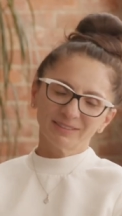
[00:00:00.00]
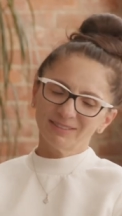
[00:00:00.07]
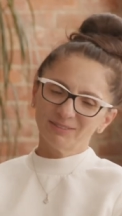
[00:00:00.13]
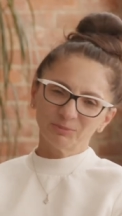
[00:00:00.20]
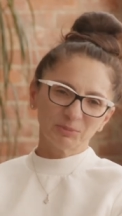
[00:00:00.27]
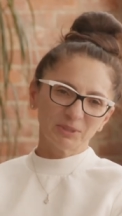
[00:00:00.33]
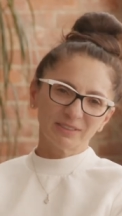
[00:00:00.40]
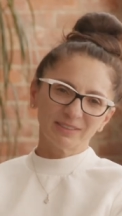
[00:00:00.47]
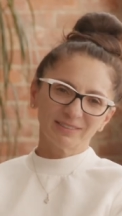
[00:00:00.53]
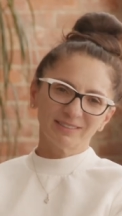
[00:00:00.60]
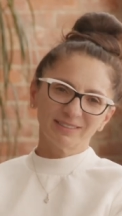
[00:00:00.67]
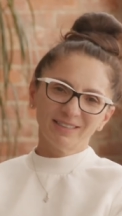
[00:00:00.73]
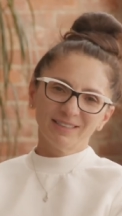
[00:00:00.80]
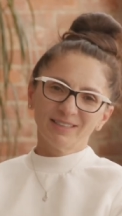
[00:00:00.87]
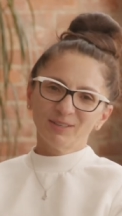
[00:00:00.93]
no matter
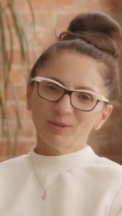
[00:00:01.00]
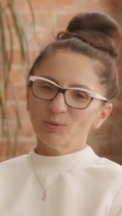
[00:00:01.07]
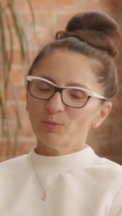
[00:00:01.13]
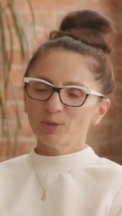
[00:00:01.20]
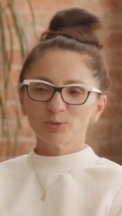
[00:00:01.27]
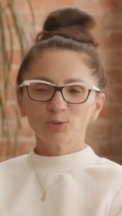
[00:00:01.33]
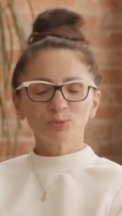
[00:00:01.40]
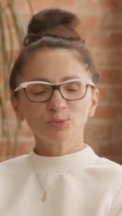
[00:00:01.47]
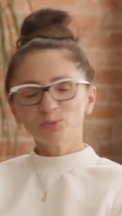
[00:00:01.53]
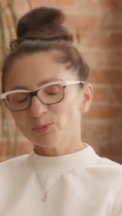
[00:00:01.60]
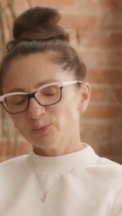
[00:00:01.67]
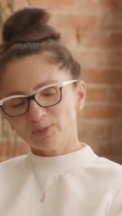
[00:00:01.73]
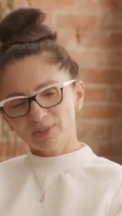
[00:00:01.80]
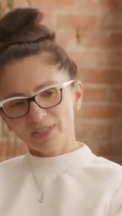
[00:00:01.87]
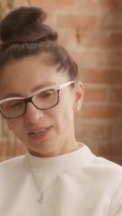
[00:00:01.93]
what you
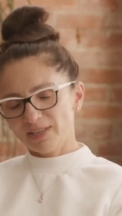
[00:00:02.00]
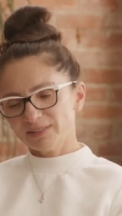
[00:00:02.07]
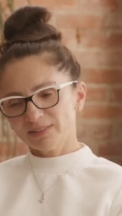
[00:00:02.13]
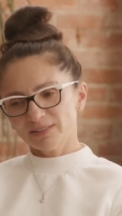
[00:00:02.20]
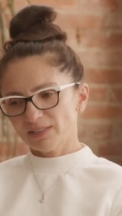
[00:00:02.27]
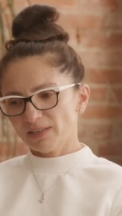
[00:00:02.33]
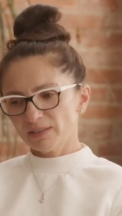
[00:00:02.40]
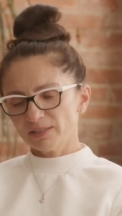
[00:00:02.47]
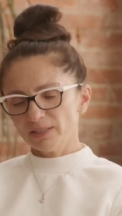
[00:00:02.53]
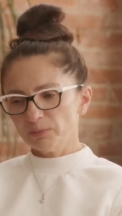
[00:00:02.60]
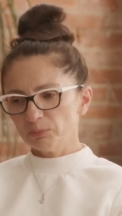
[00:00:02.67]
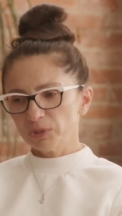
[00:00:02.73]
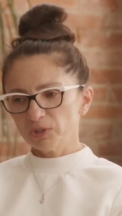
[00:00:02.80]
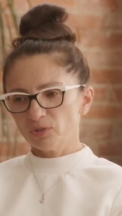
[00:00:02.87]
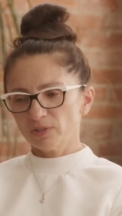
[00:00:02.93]
do, forget there are
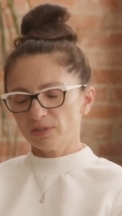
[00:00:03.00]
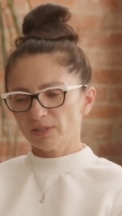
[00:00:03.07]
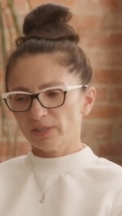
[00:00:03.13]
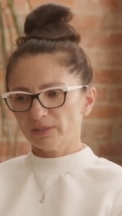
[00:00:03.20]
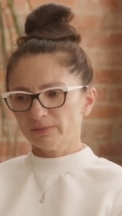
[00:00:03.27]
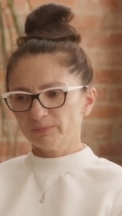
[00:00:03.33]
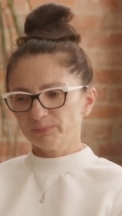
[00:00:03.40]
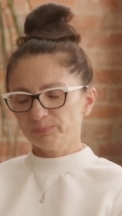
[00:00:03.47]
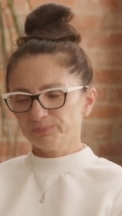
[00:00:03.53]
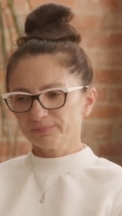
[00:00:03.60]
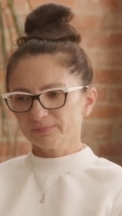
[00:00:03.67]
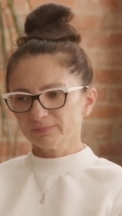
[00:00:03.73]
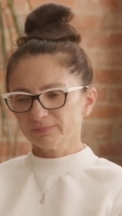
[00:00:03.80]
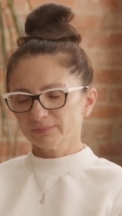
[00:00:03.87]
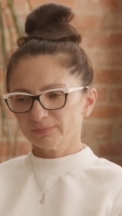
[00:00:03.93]
images that
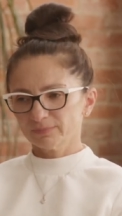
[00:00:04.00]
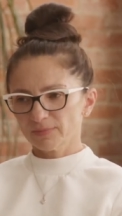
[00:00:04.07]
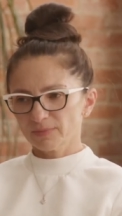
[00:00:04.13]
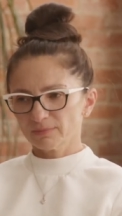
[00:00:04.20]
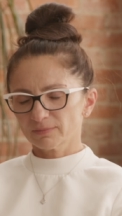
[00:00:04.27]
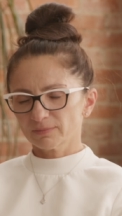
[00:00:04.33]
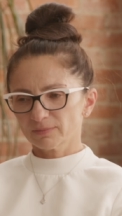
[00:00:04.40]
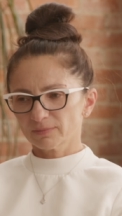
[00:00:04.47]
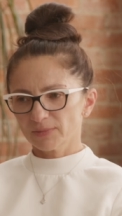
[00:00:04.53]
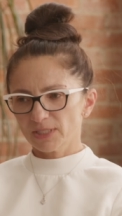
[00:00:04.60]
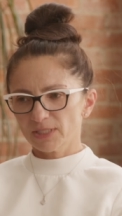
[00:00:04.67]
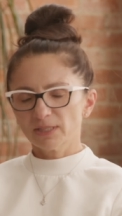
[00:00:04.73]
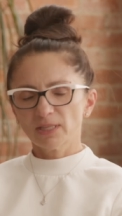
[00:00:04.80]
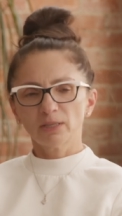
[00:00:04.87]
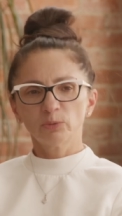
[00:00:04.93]

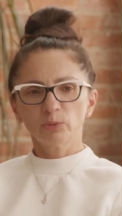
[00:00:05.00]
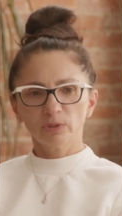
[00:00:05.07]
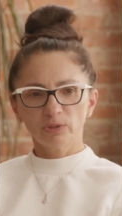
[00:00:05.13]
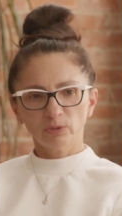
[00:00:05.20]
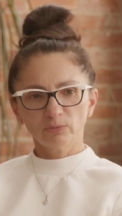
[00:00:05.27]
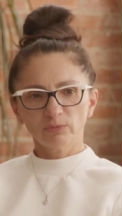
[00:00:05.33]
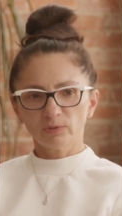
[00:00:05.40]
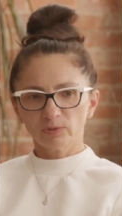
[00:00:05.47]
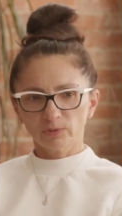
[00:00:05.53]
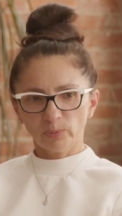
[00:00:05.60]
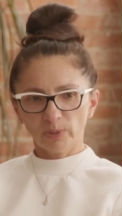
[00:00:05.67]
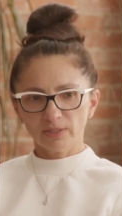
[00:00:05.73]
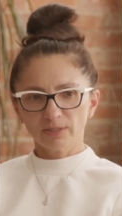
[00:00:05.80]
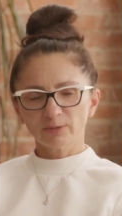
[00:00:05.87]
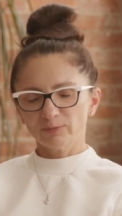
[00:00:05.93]
stay with you for the
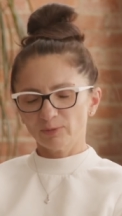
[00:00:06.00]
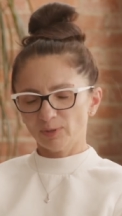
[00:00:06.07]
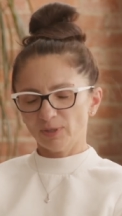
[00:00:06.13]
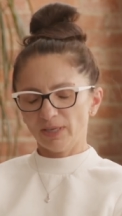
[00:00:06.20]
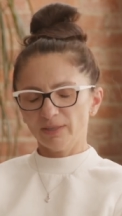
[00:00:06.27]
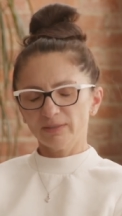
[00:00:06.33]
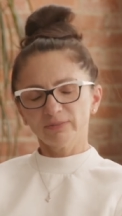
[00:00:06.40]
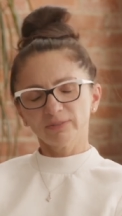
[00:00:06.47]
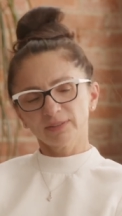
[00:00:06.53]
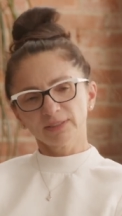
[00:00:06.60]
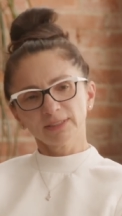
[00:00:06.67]
rest of your life.